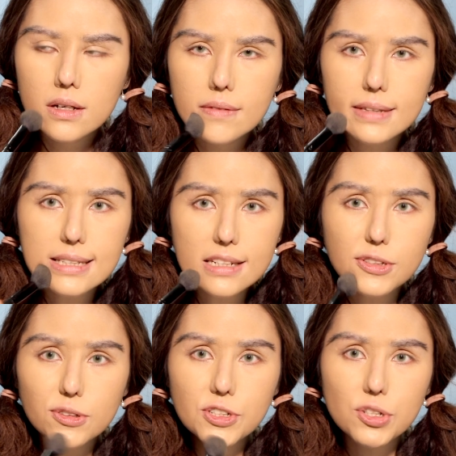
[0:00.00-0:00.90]
this is
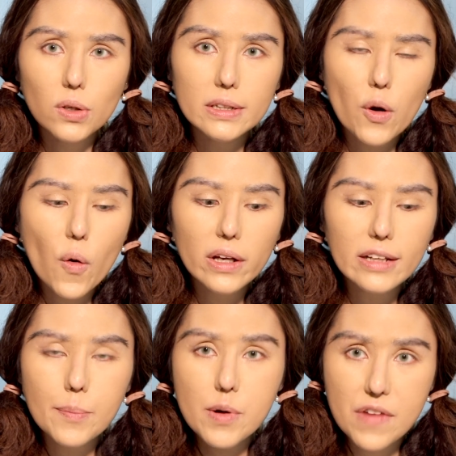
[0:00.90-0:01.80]
to control the oil
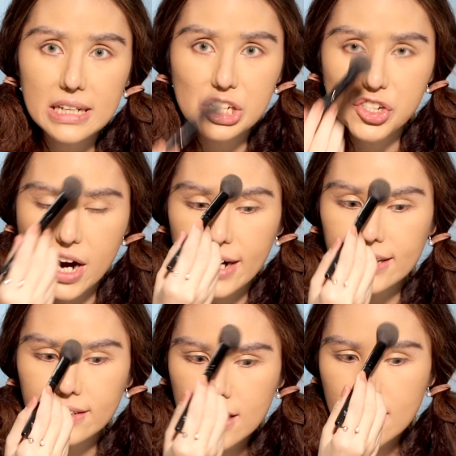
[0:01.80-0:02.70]
and prevent the
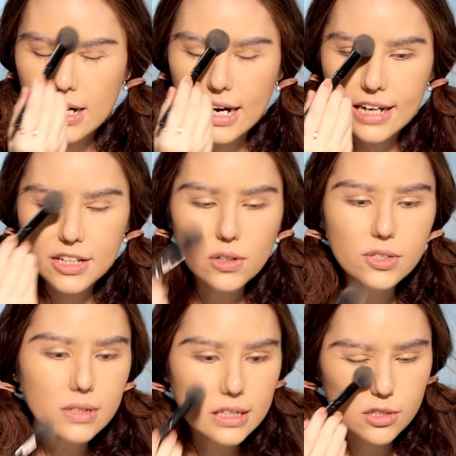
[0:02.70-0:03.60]
shine. And you
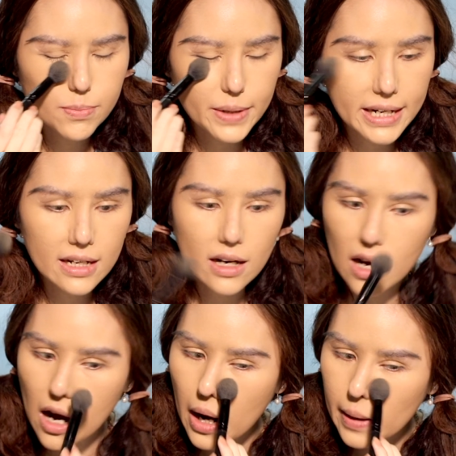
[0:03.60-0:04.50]
also need to bring
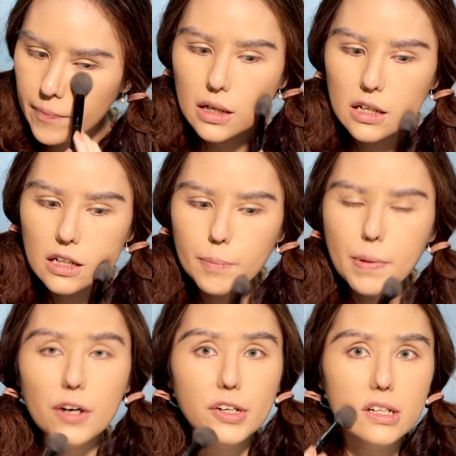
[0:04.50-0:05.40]
a
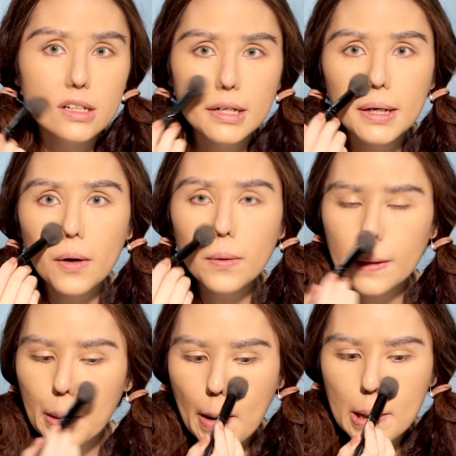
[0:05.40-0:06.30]
powder, you know,
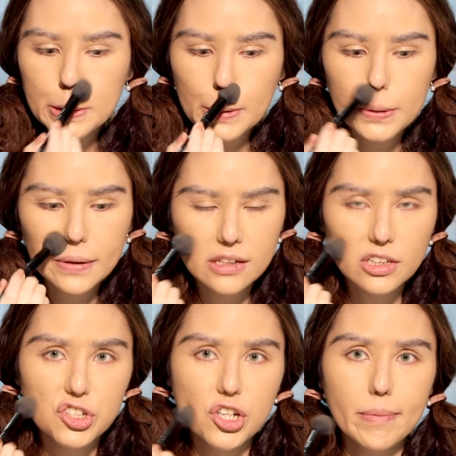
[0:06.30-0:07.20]
so you can
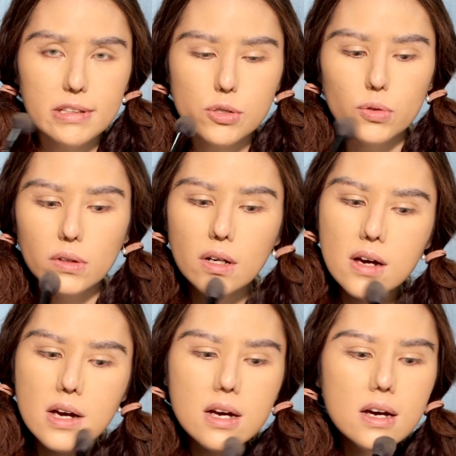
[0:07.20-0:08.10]
touch up at school
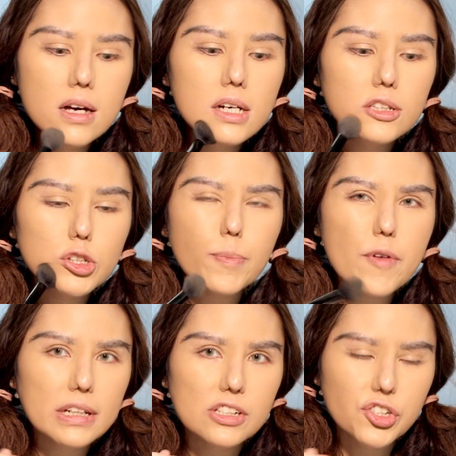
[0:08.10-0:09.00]
to
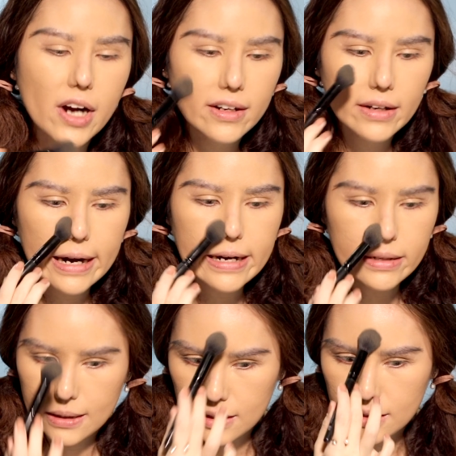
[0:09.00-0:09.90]
prevent the shine, okay?
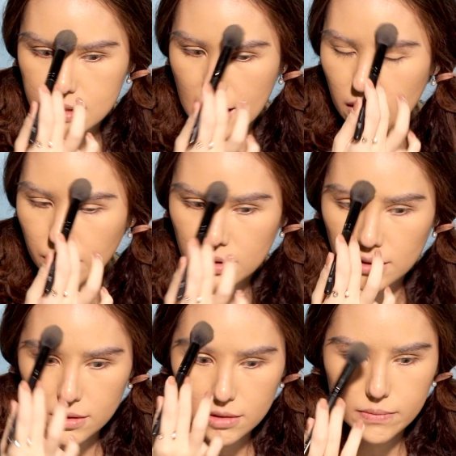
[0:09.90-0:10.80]
Because I don't want to
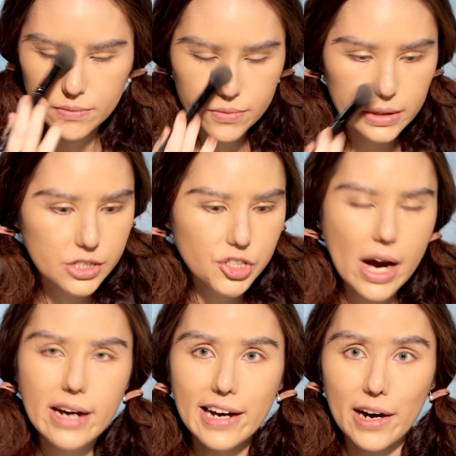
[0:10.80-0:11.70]
look really
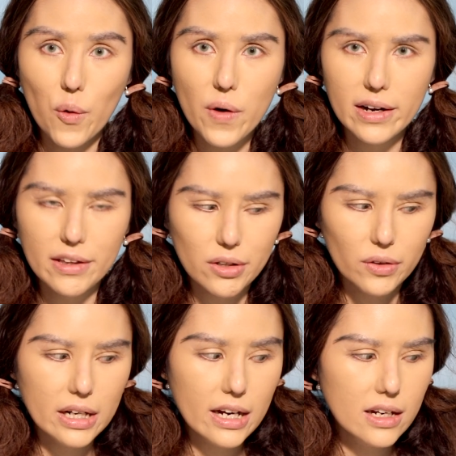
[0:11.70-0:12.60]
shiny and oily throughout
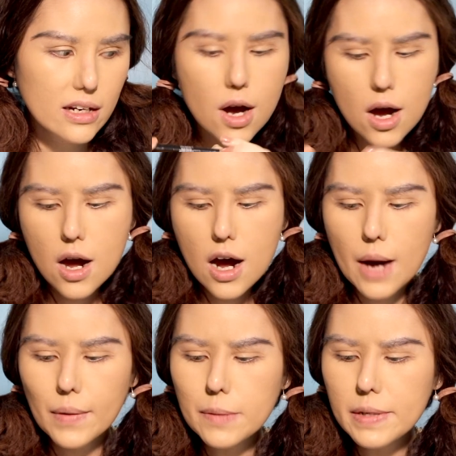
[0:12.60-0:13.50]
the day.
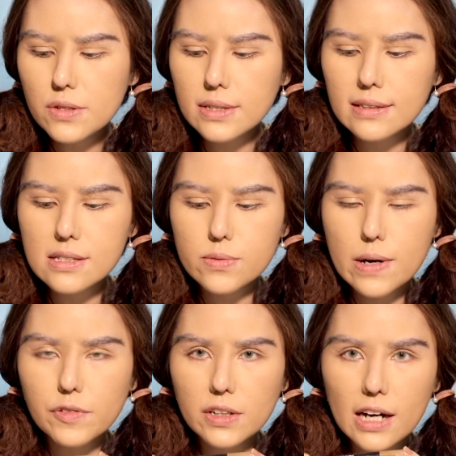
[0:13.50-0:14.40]
I'm gonna be using this
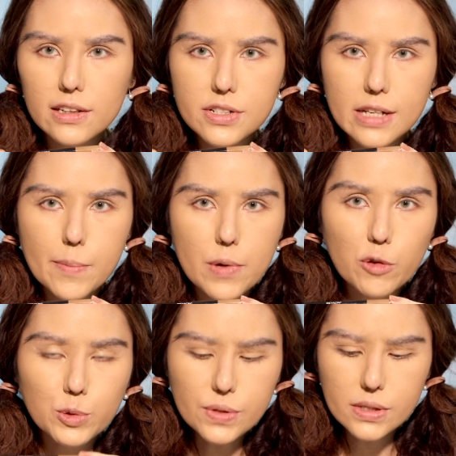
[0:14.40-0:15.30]
Revlon ColorStay Brow
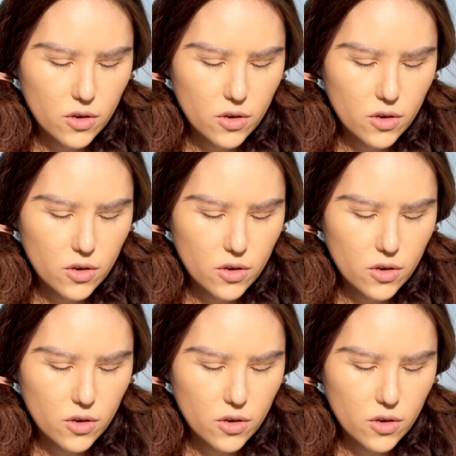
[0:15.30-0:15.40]
Mousse.